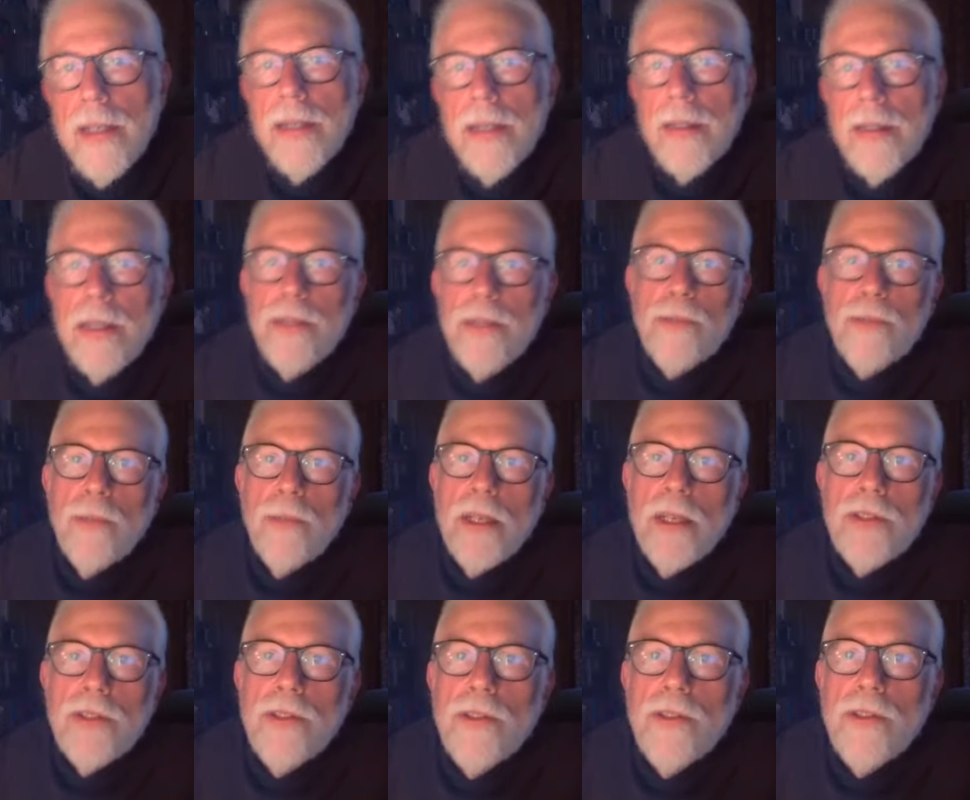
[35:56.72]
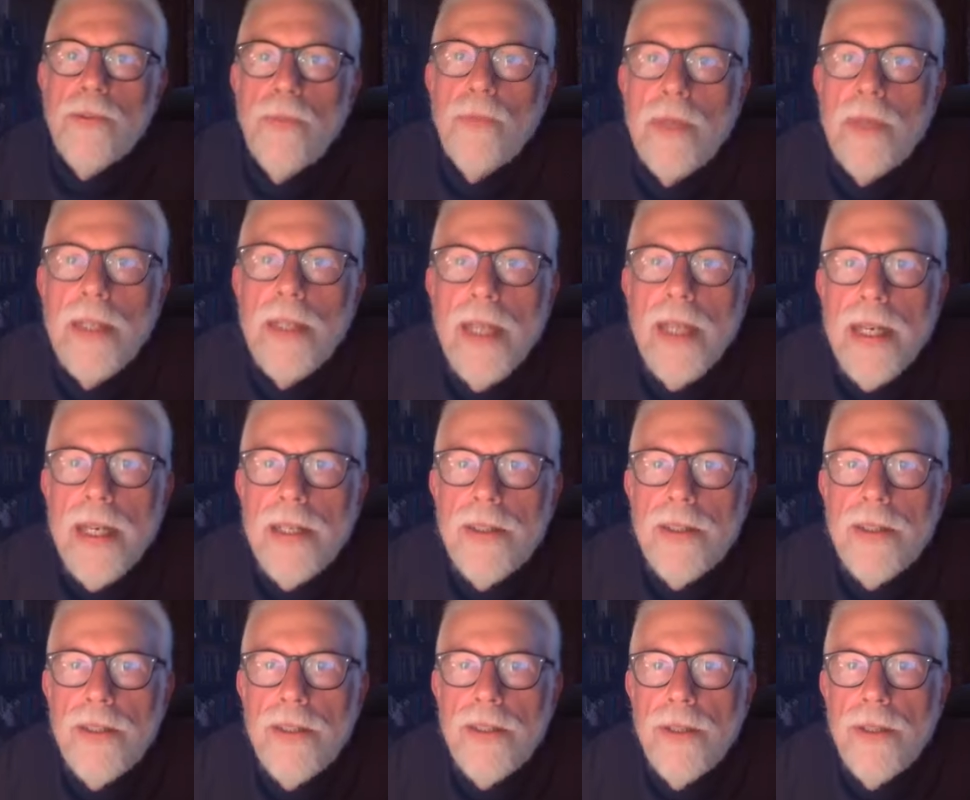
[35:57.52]
as much as we'd like
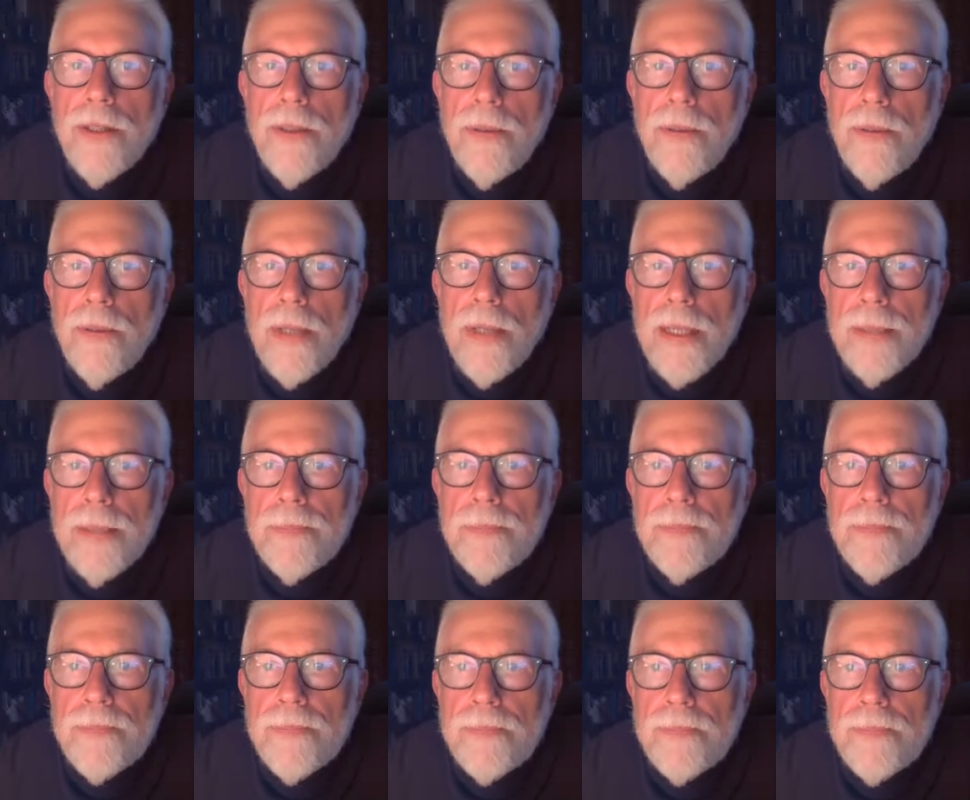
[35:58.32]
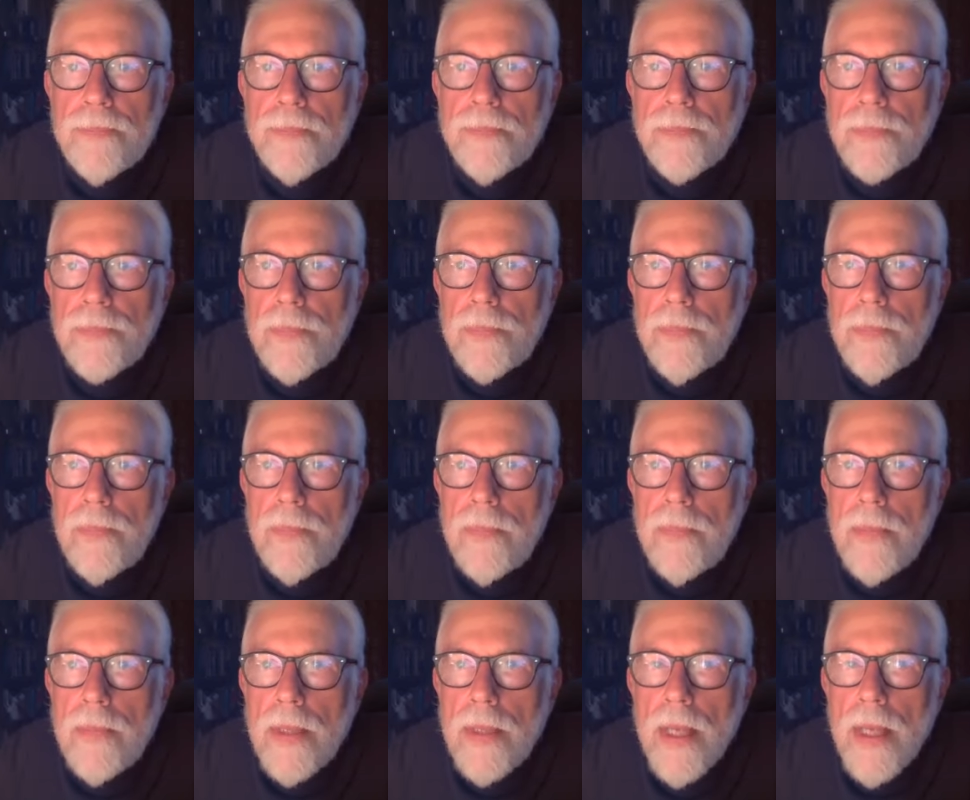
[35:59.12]
to
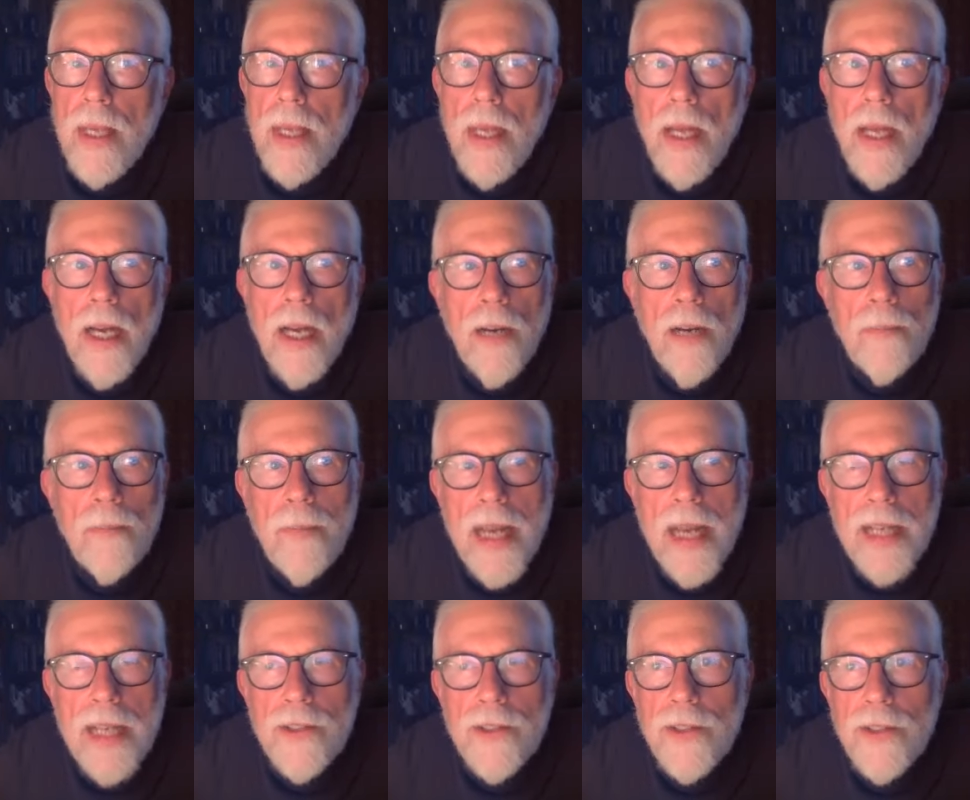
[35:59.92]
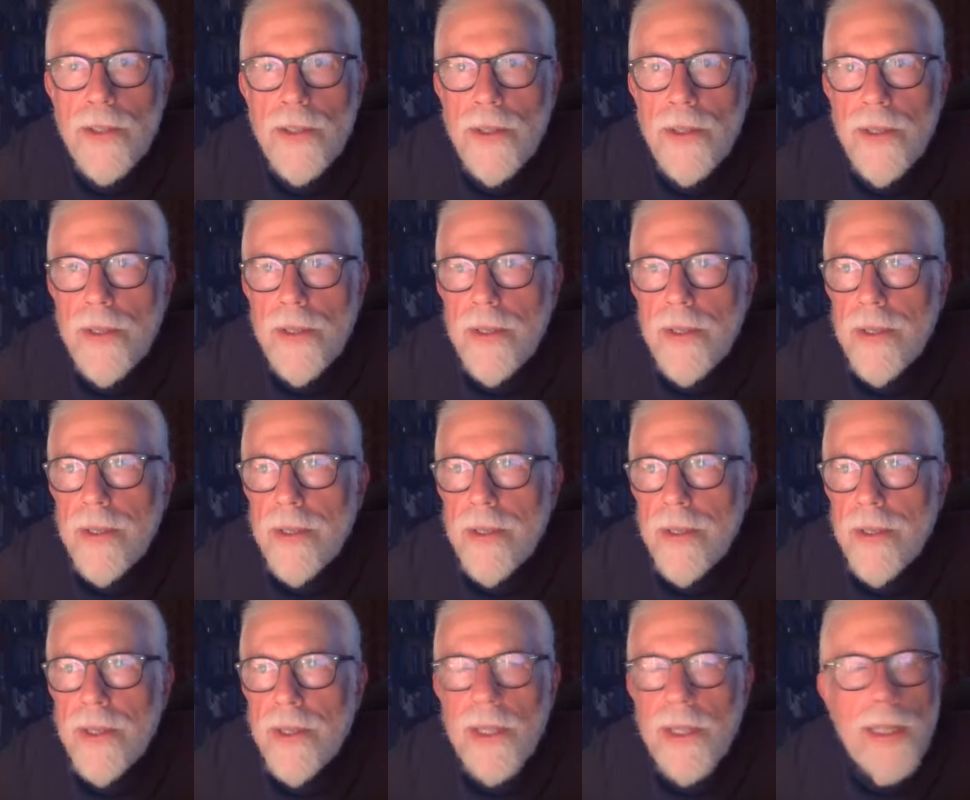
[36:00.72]
imagine
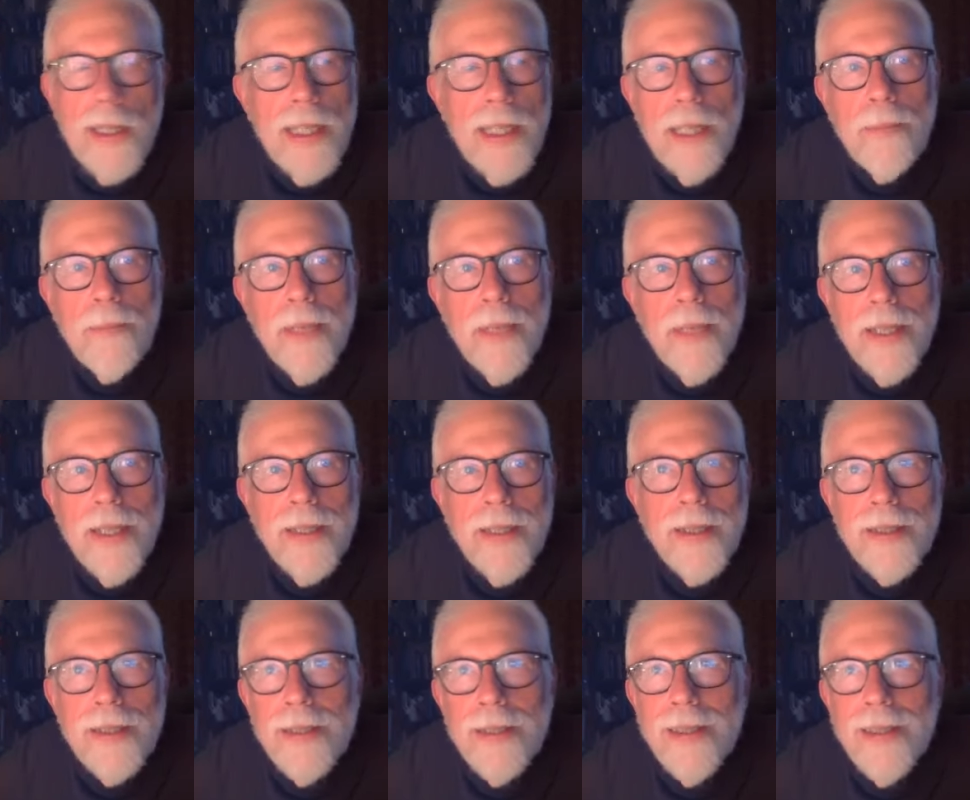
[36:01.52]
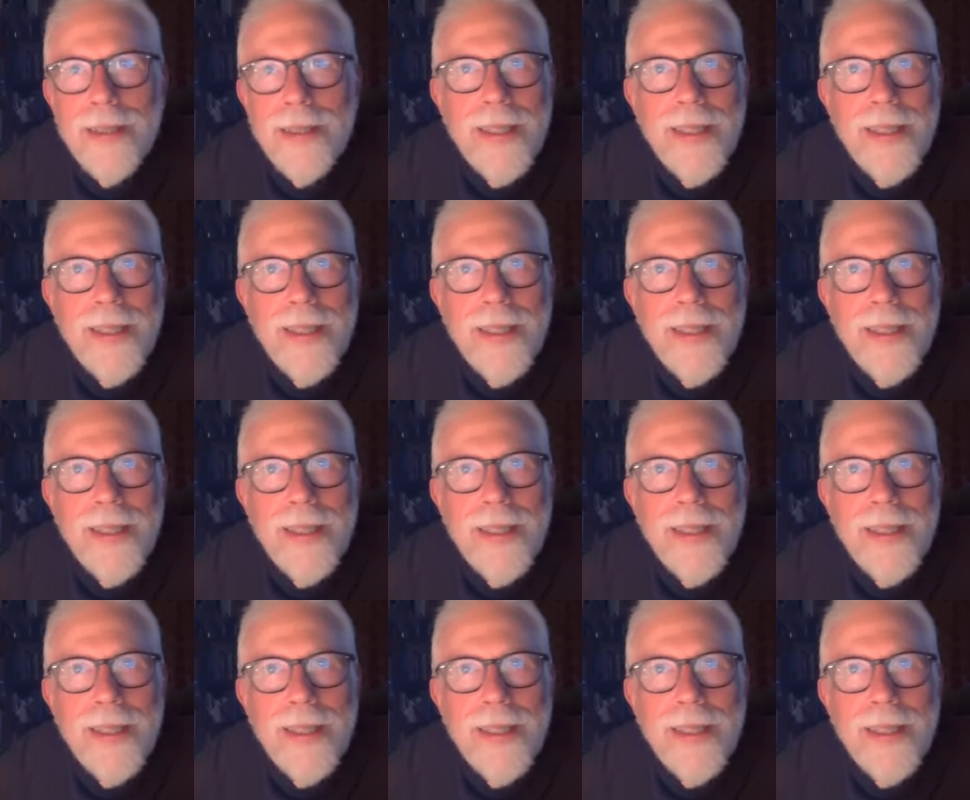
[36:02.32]
Thelema and